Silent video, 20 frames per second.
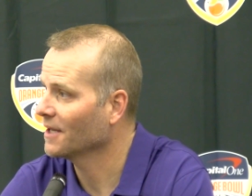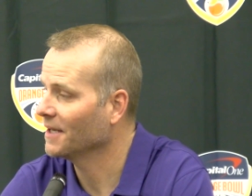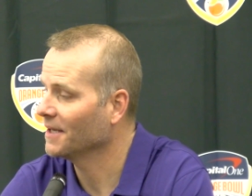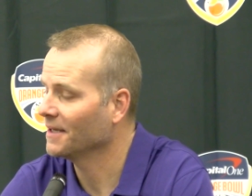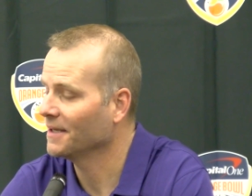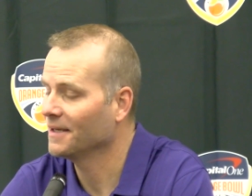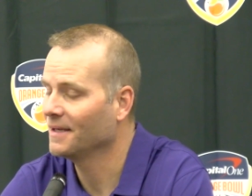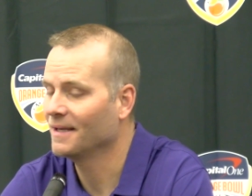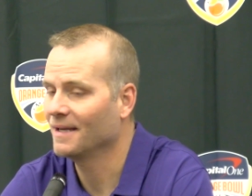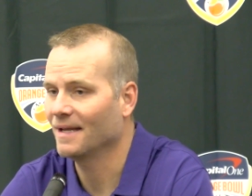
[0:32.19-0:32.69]

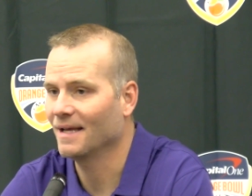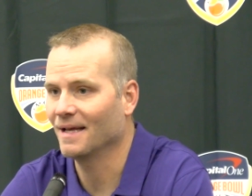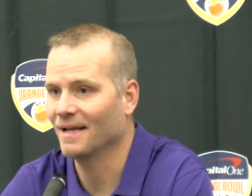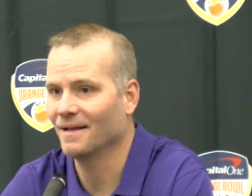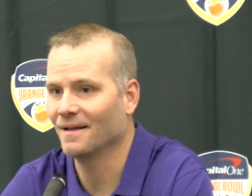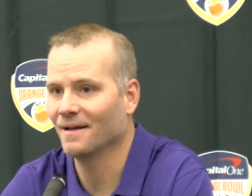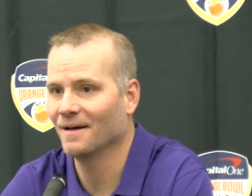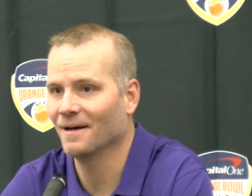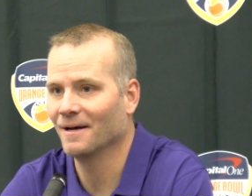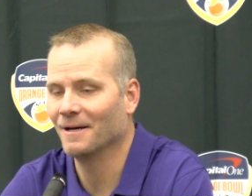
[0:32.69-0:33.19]
and
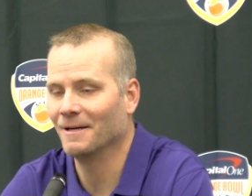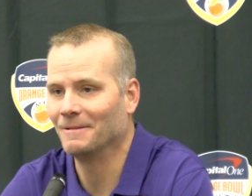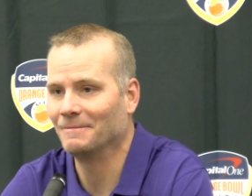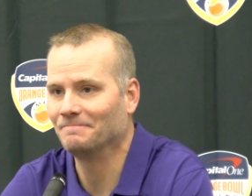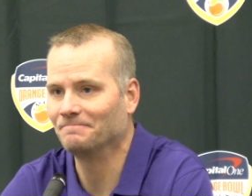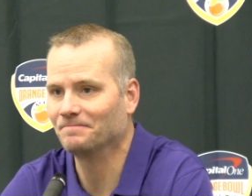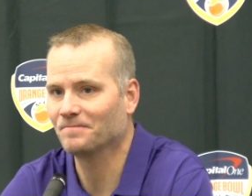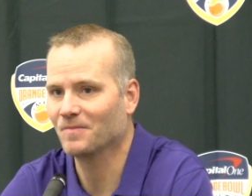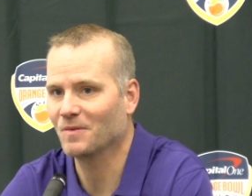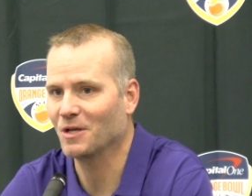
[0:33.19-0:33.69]

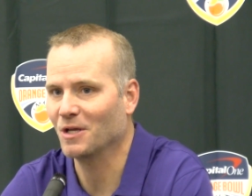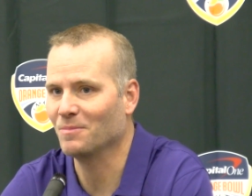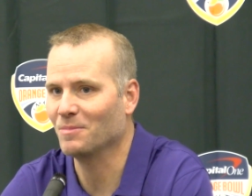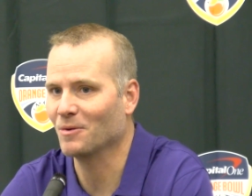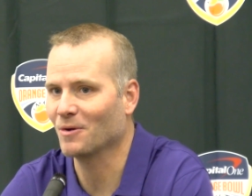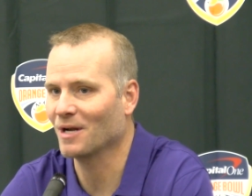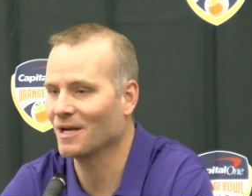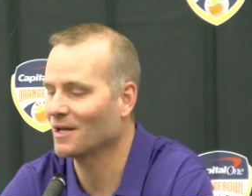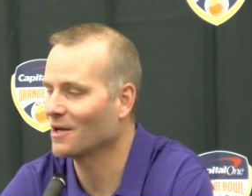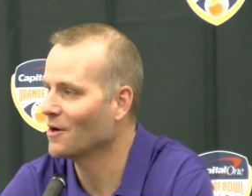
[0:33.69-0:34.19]
gonna
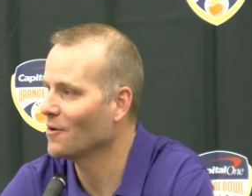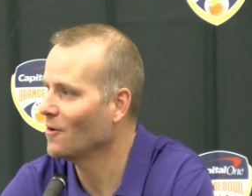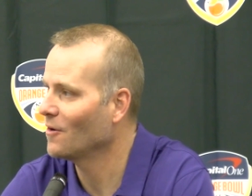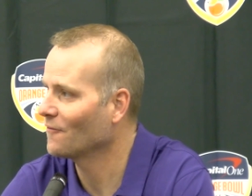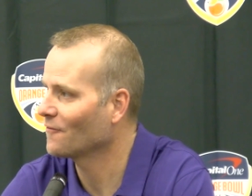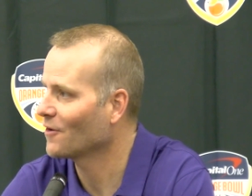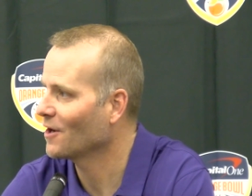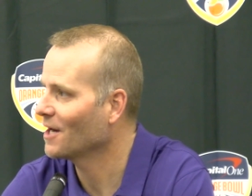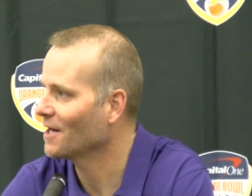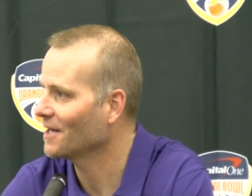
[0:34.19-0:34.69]
be ready to go
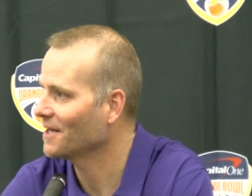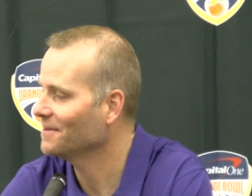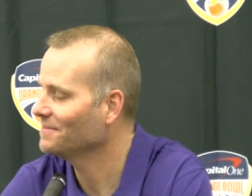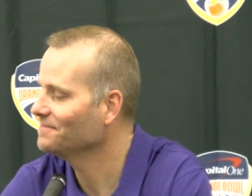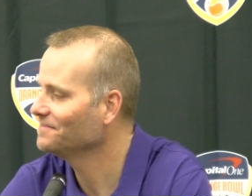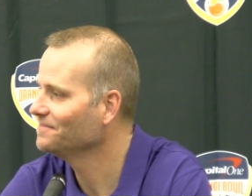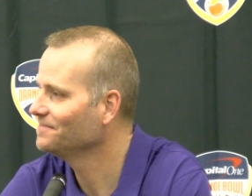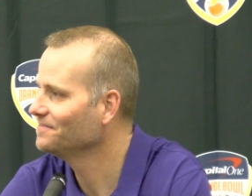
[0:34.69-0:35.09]
on Friday.